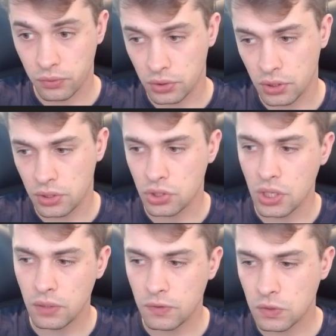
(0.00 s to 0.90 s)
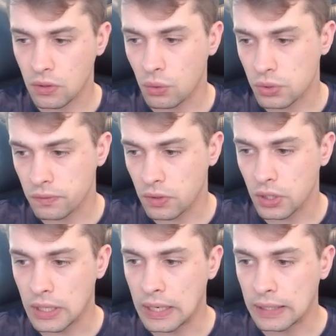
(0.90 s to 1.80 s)
the initiative. So I was very
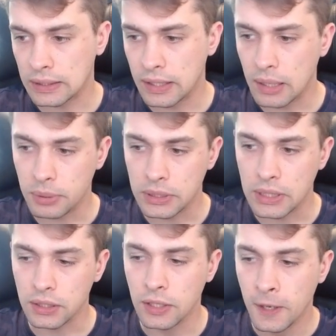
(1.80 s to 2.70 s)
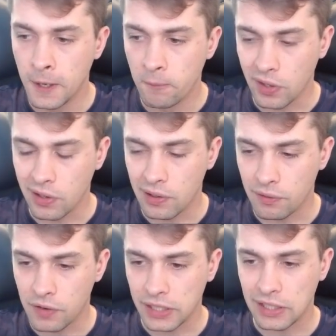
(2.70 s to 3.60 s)
glad and happy that
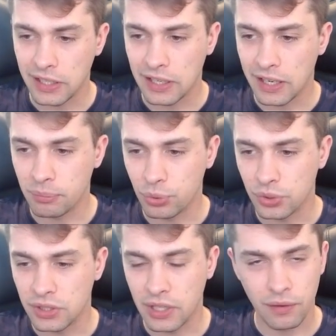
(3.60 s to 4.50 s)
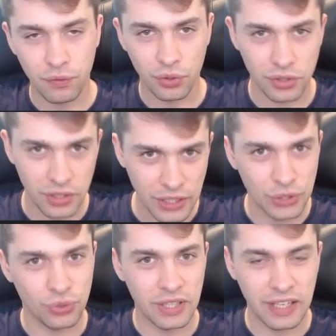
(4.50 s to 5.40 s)
finally I put the effort into
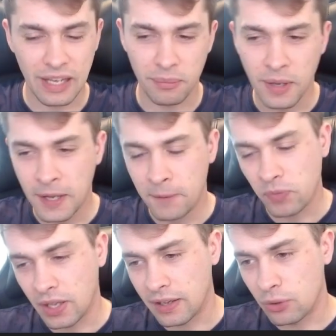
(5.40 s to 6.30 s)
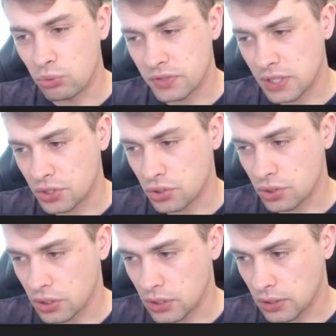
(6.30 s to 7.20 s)
the game with such
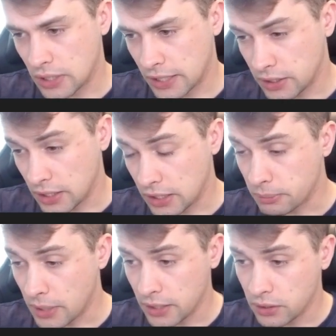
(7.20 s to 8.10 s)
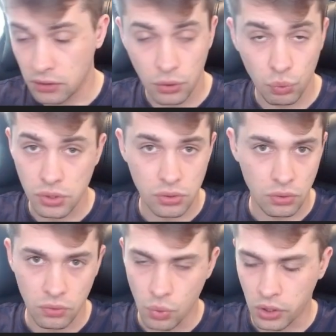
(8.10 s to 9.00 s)
idea in mind, and it was
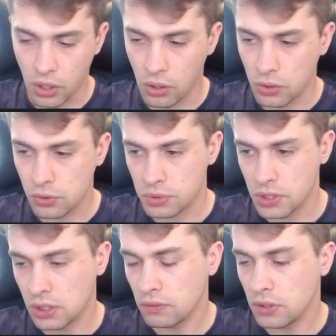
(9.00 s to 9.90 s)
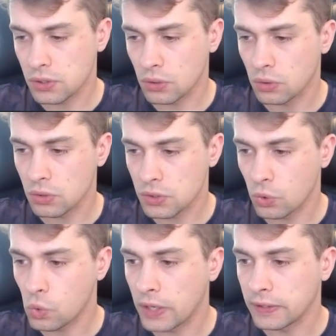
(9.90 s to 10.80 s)
working also objectively, so
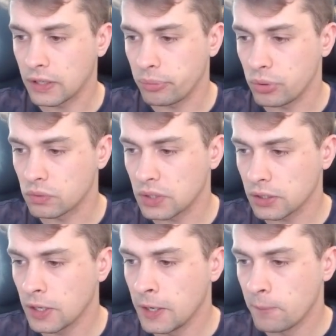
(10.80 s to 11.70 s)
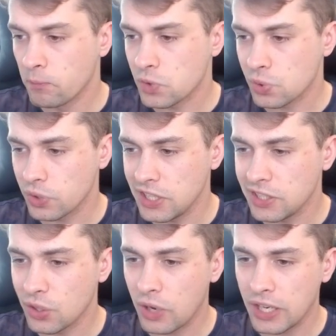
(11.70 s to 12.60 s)
quite happy with that. So either
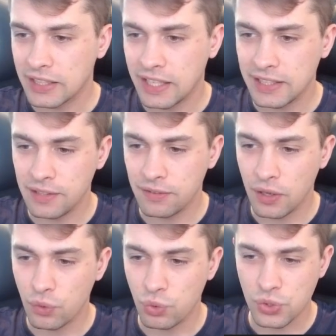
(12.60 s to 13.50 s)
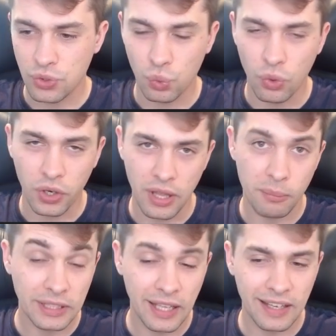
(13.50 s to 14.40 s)
way, knight d5 was not working, but
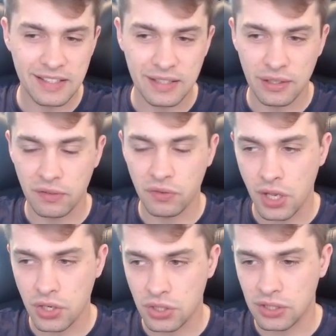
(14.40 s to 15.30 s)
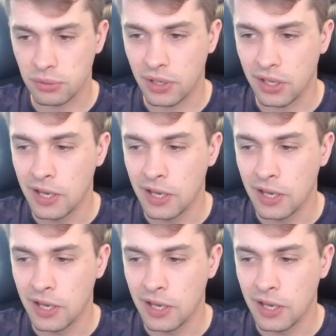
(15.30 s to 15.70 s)
I guess the variation that my